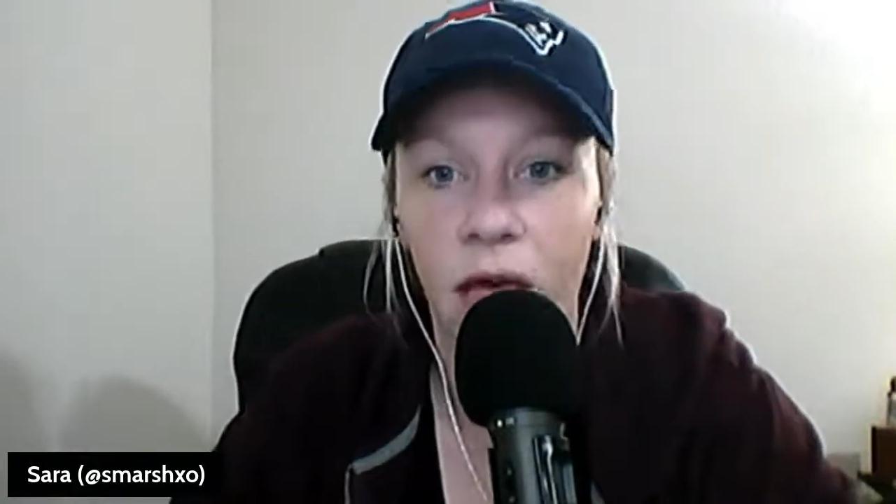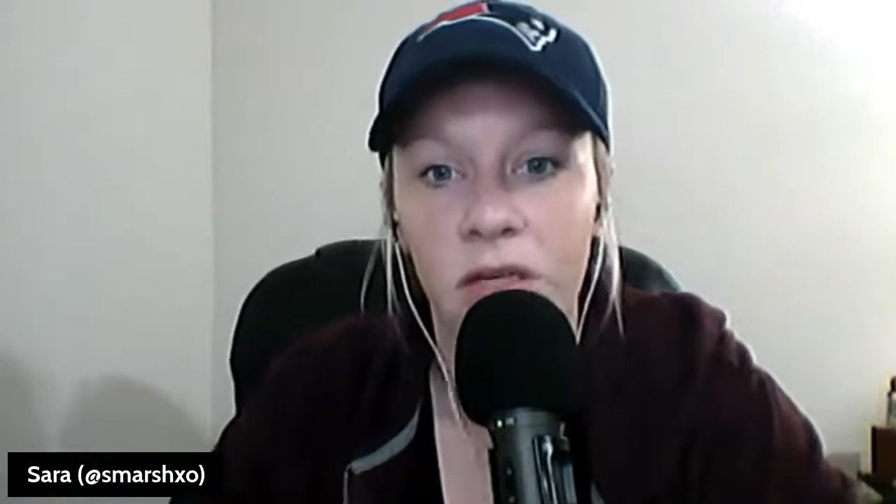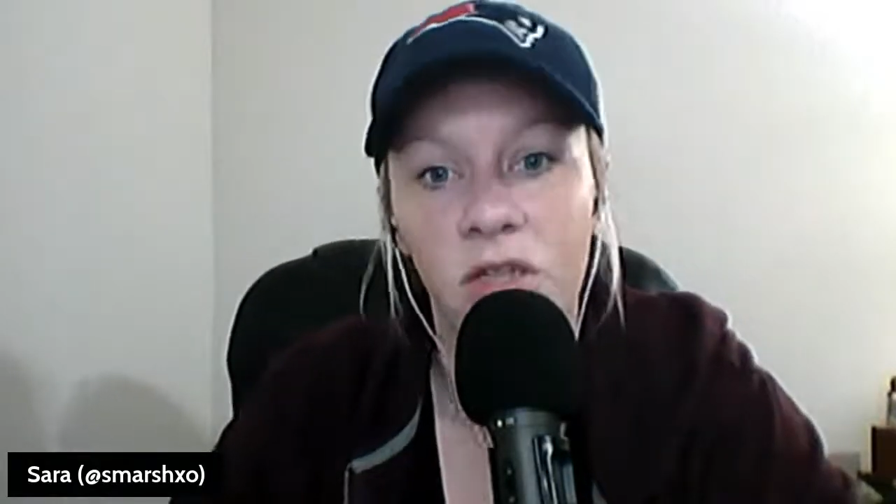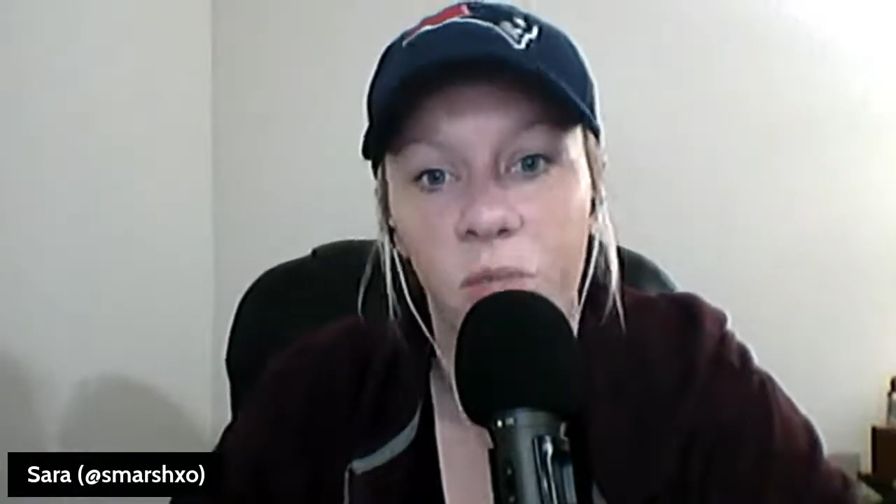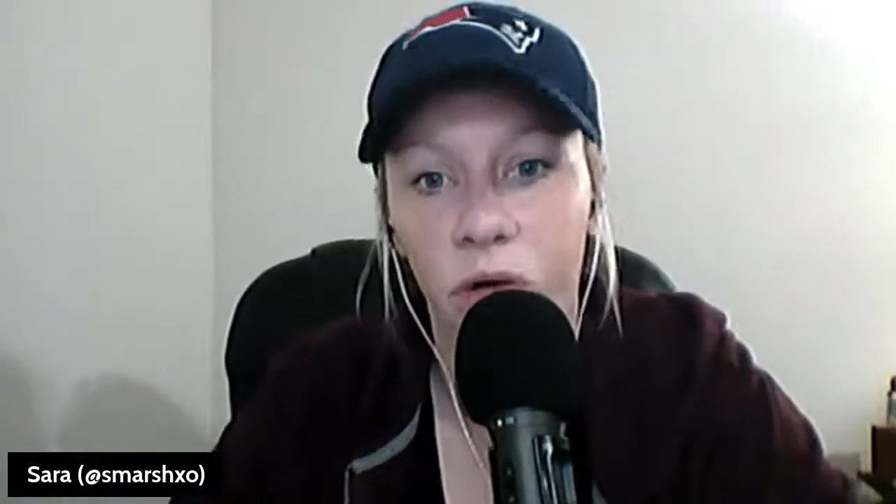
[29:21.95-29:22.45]

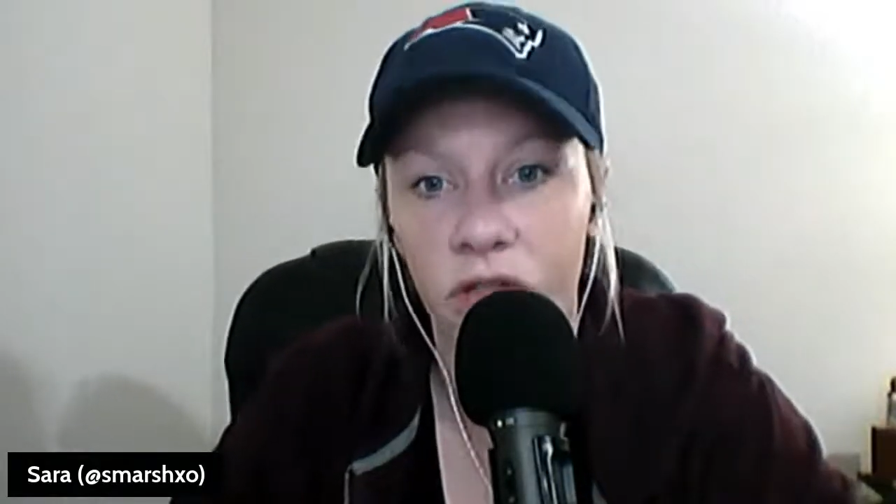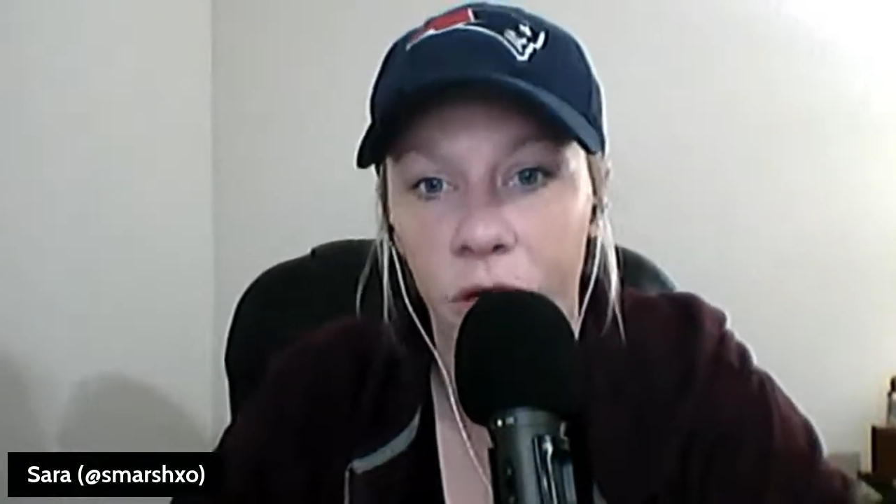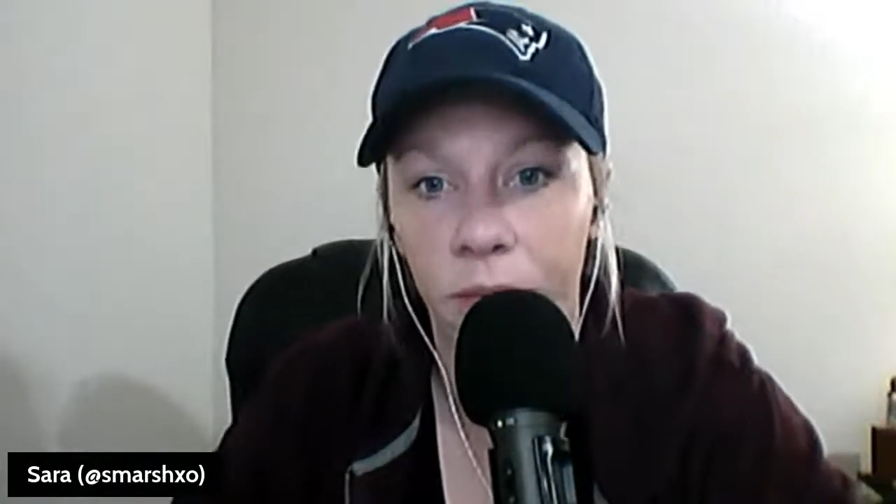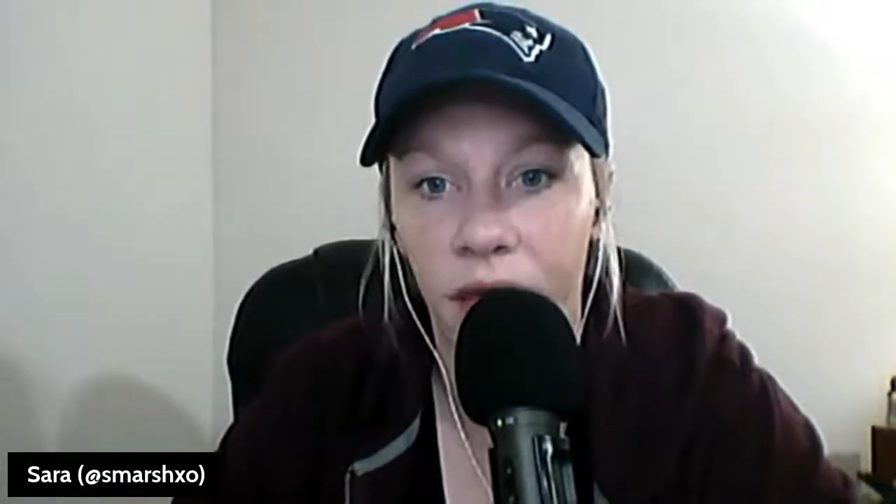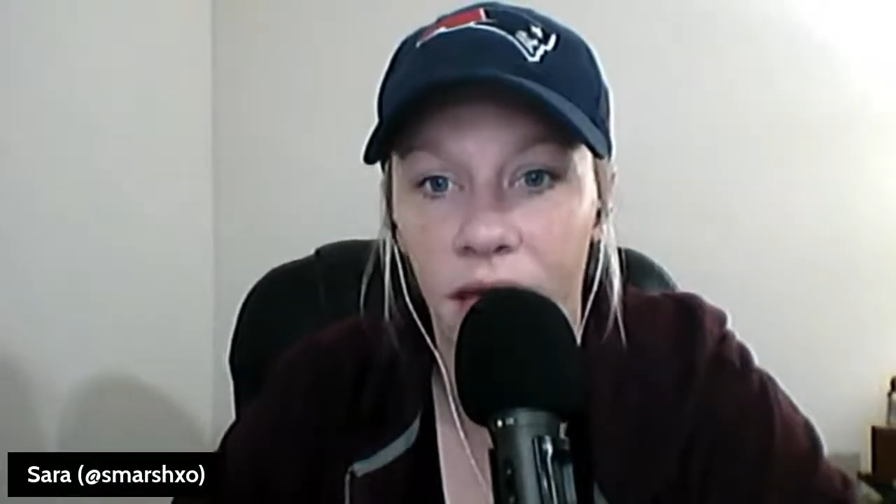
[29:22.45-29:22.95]

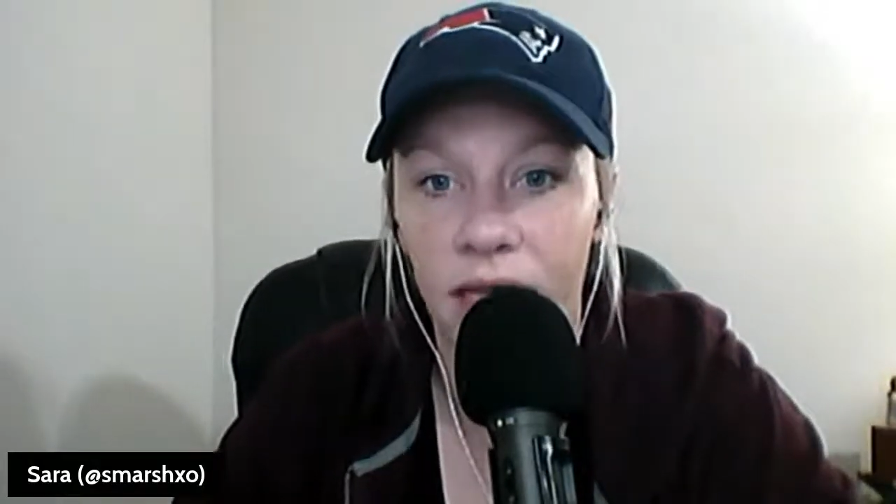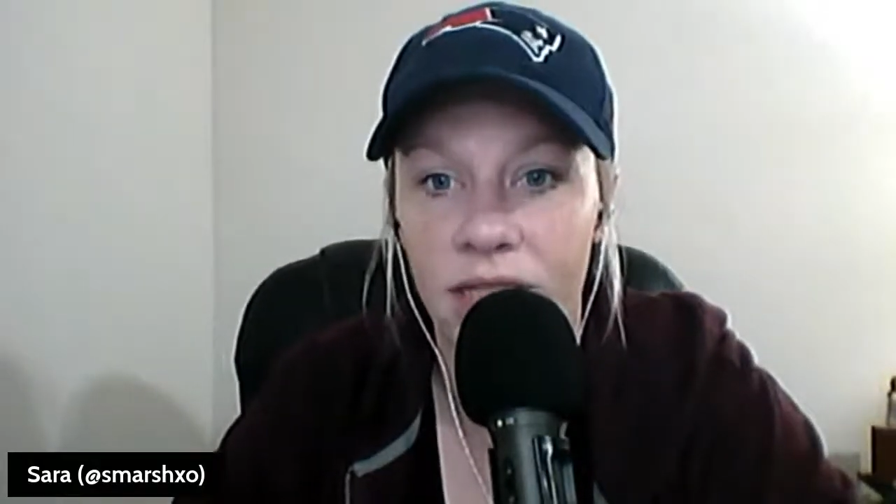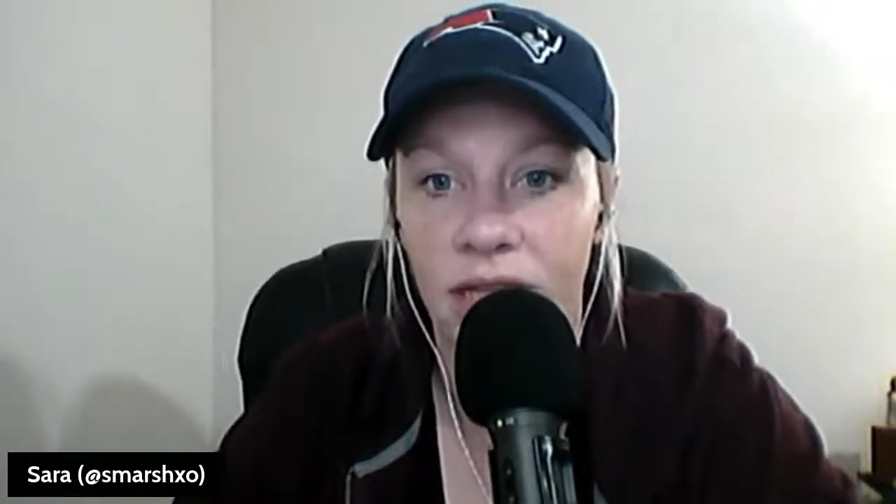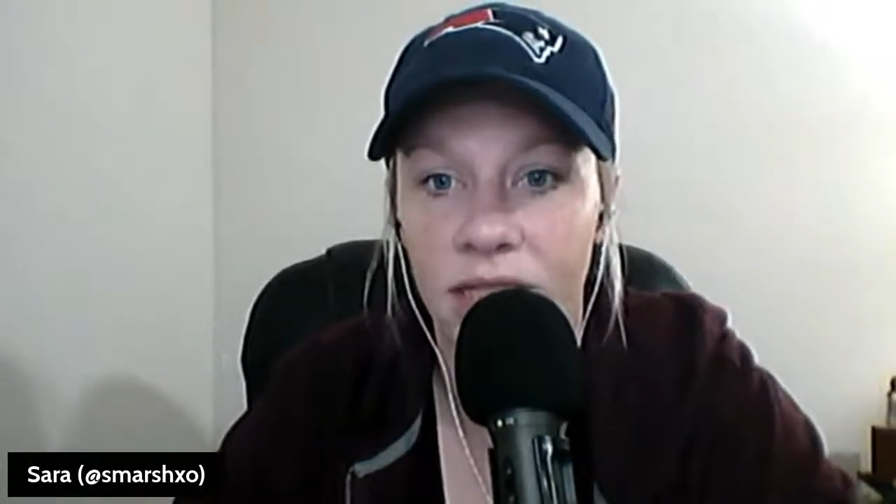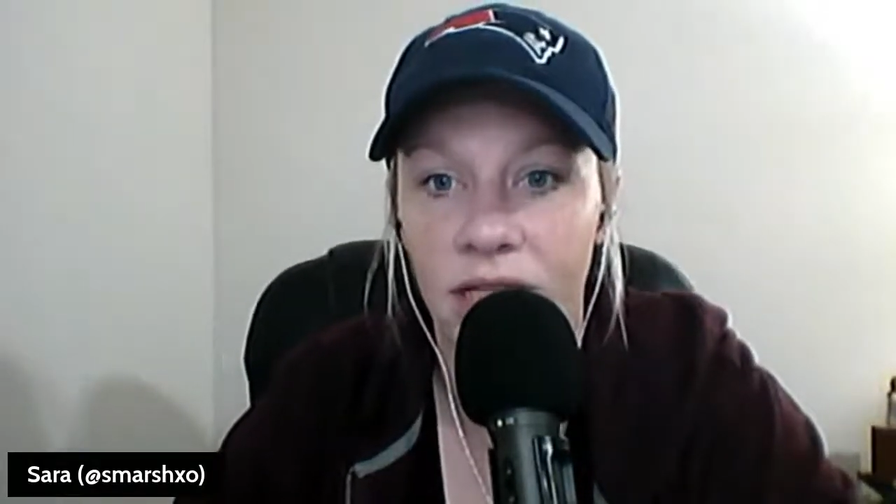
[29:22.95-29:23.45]
Sportsomania says